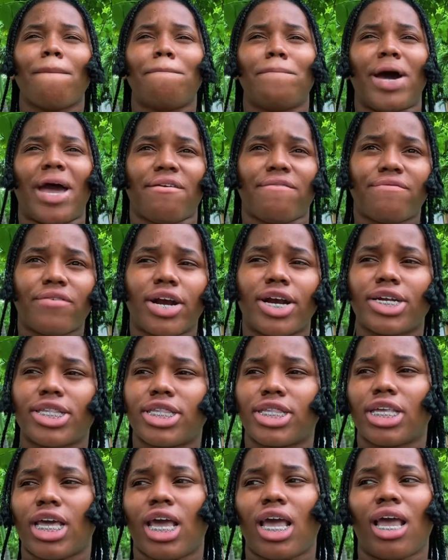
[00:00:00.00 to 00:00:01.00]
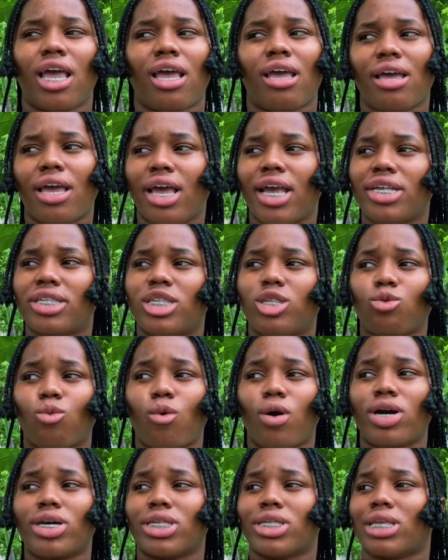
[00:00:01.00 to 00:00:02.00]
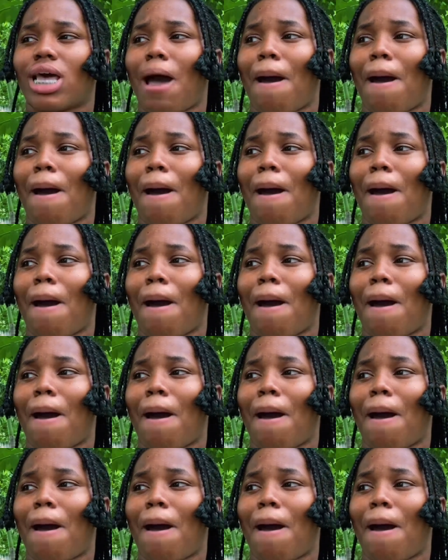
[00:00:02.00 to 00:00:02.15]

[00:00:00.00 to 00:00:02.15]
my first day, it was